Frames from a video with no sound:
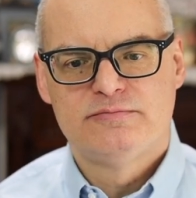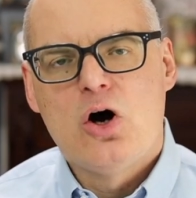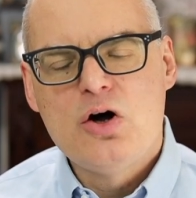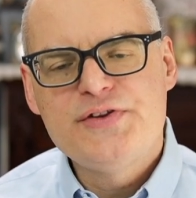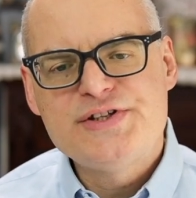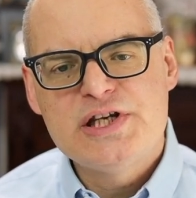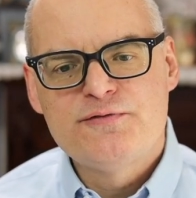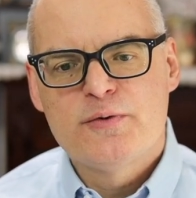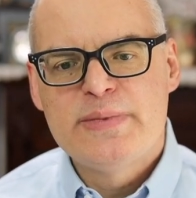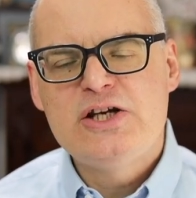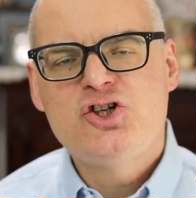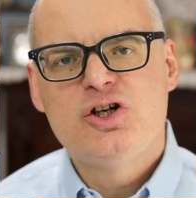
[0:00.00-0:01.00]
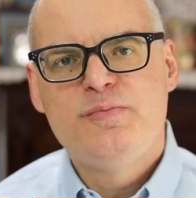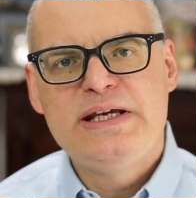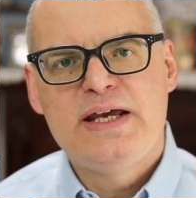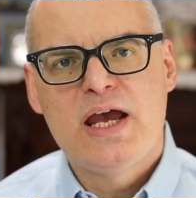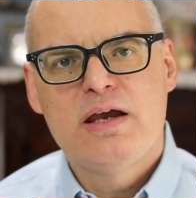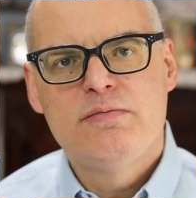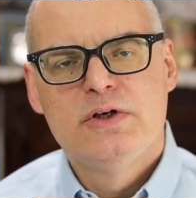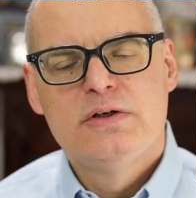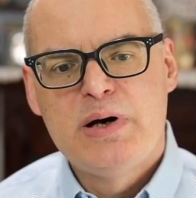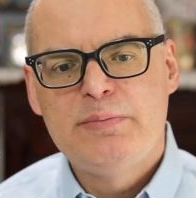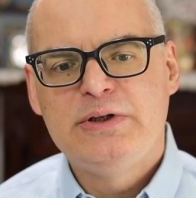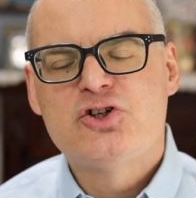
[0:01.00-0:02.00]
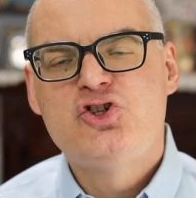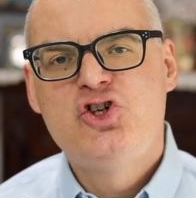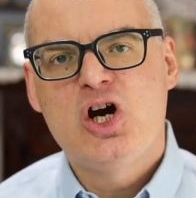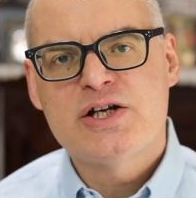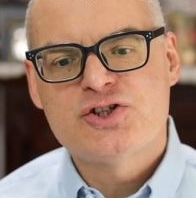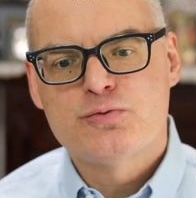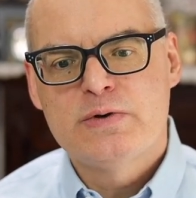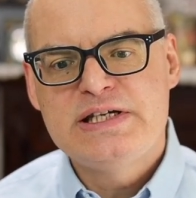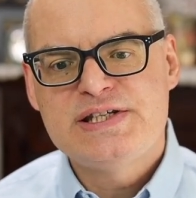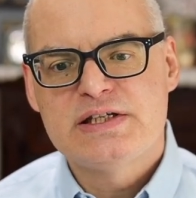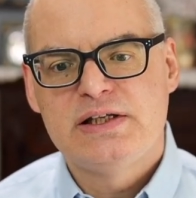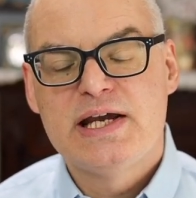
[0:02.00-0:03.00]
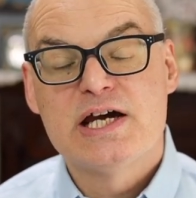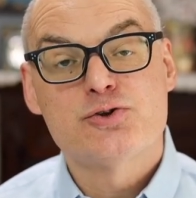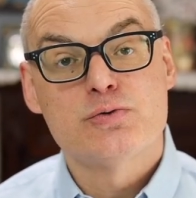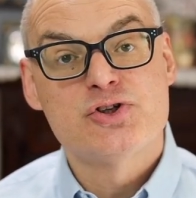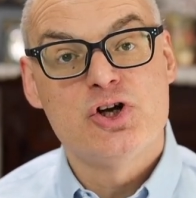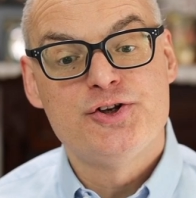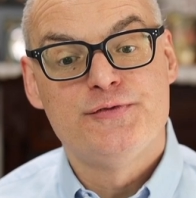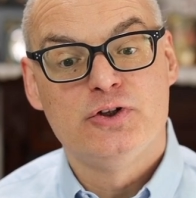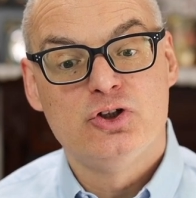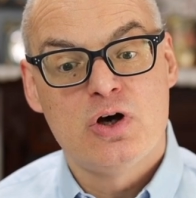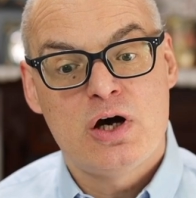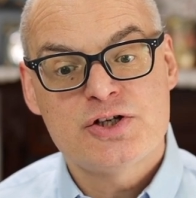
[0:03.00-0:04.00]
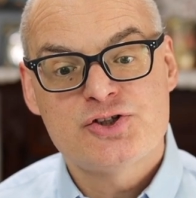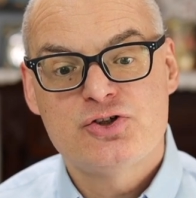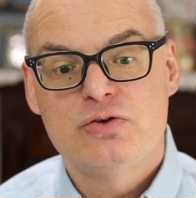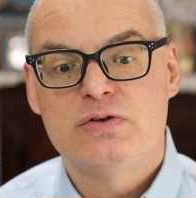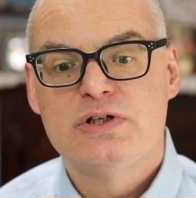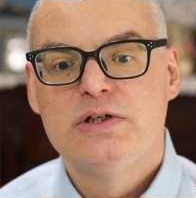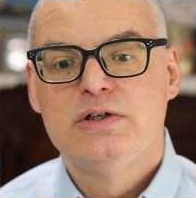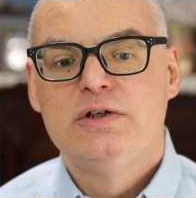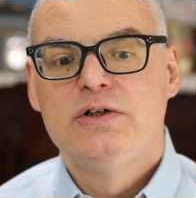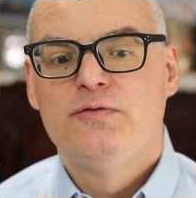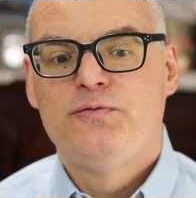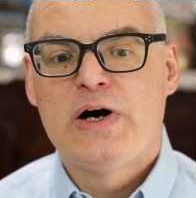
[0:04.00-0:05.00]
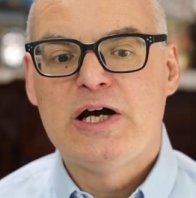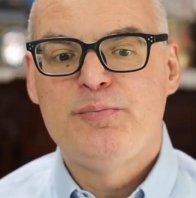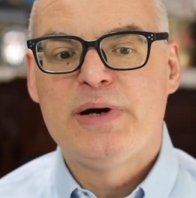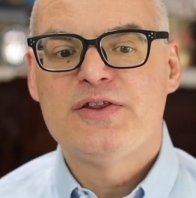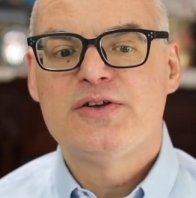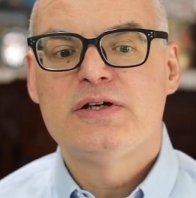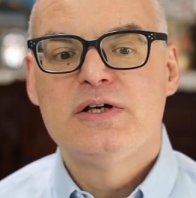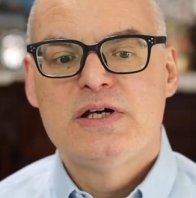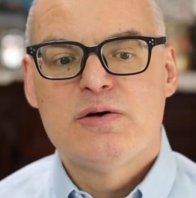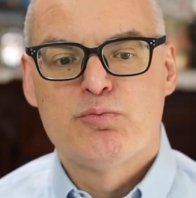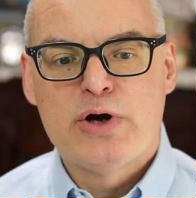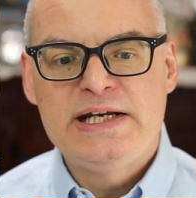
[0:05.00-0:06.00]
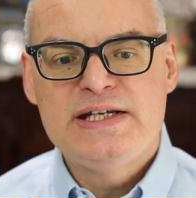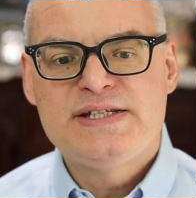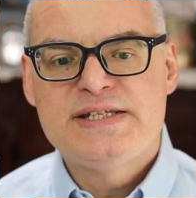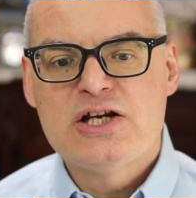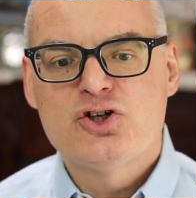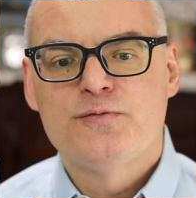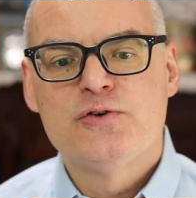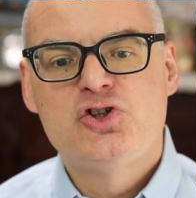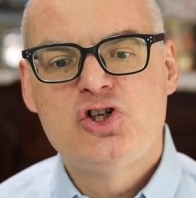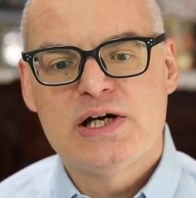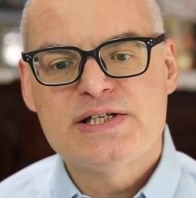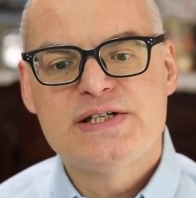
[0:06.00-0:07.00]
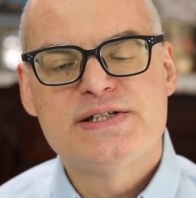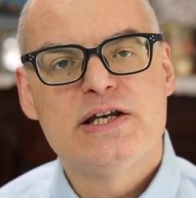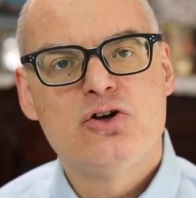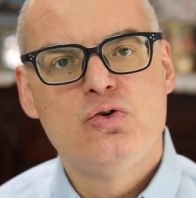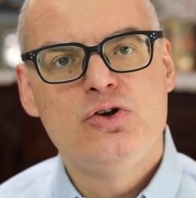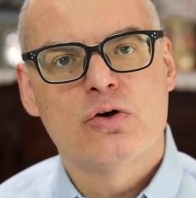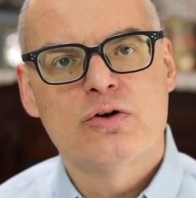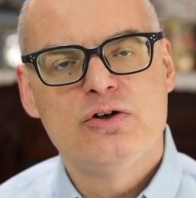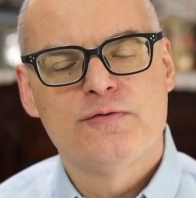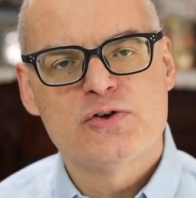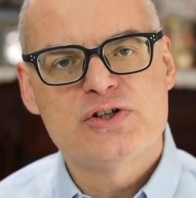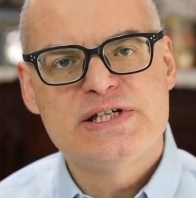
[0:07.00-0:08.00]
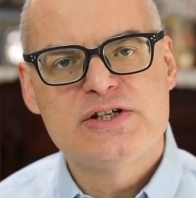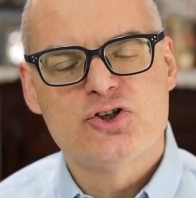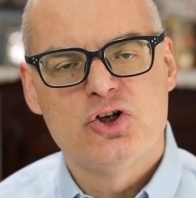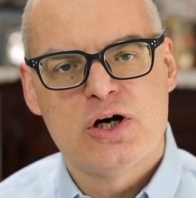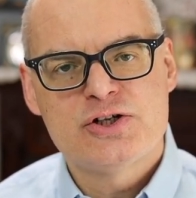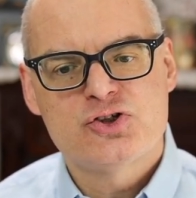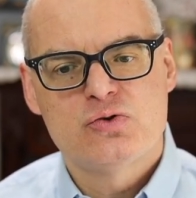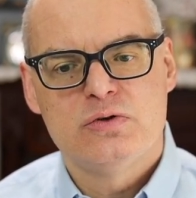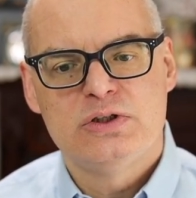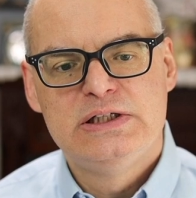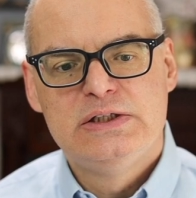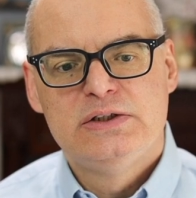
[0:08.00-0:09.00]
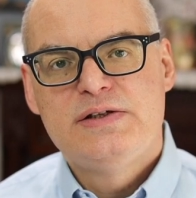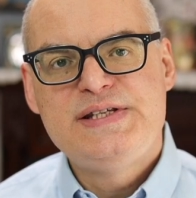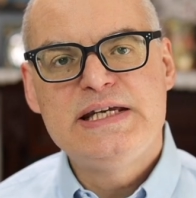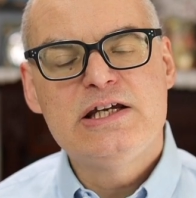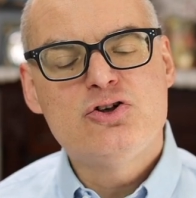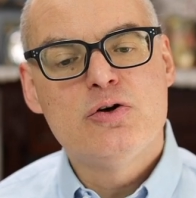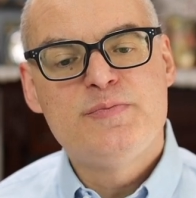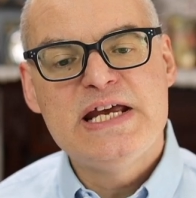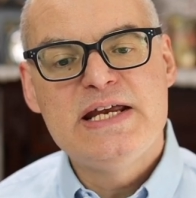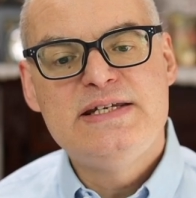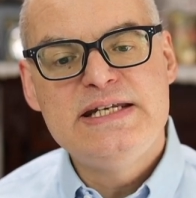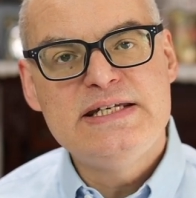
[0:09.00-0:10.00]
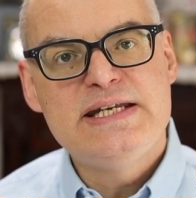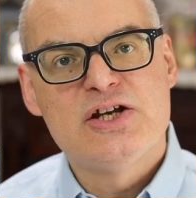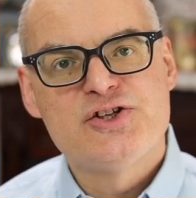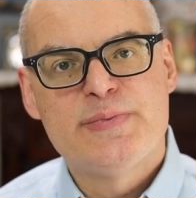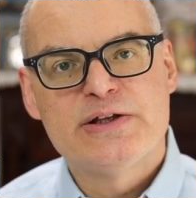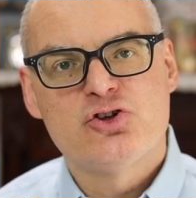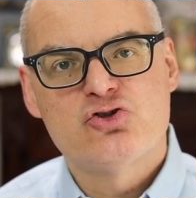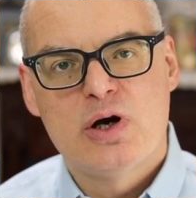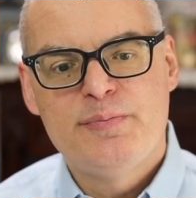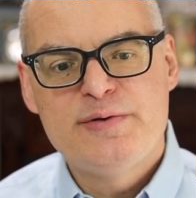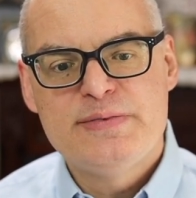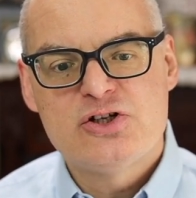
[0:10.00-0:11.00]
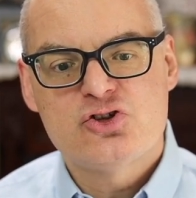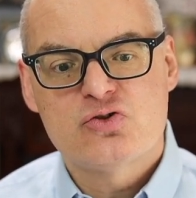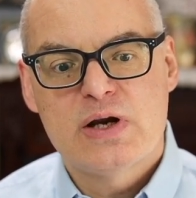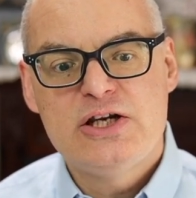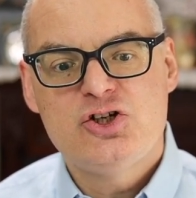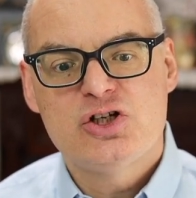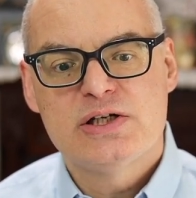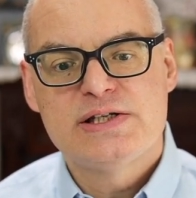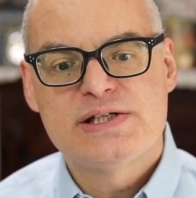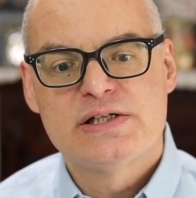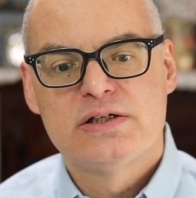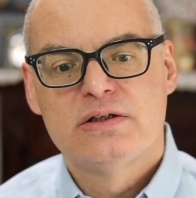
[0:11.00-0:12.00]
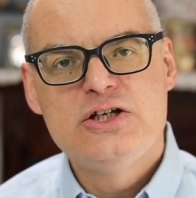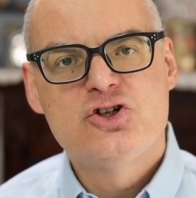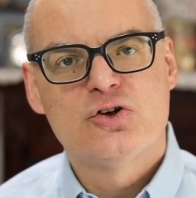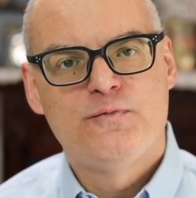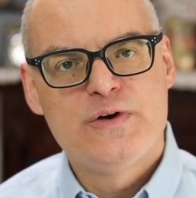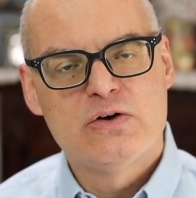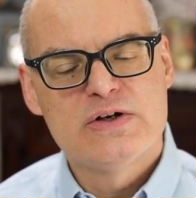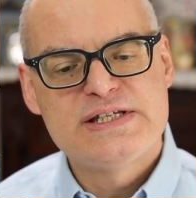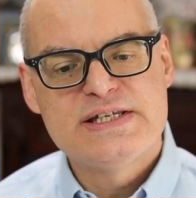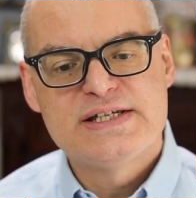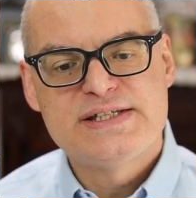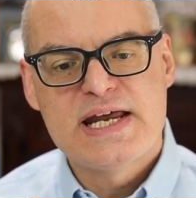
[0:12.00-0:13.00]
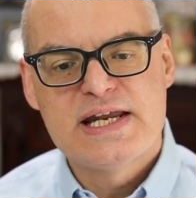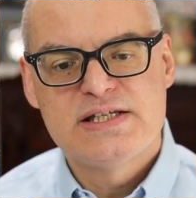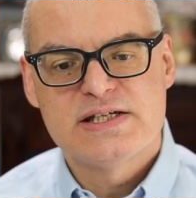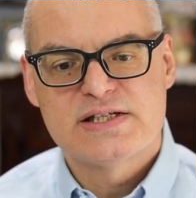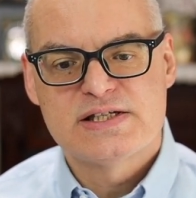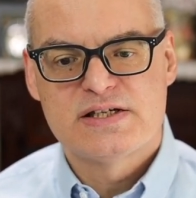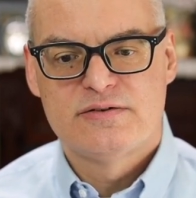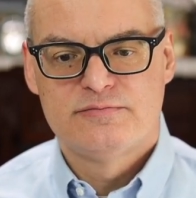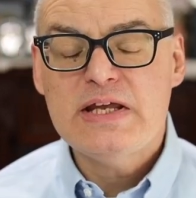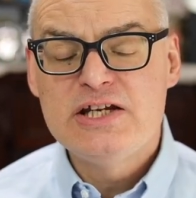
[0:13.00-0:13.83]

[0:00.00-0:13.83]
All this information became public just recently as a result of a lawsuit filed by the Brennan Center for Justice at New York University's Law School, seeking to obtain details about the Trump administration's interference in the census.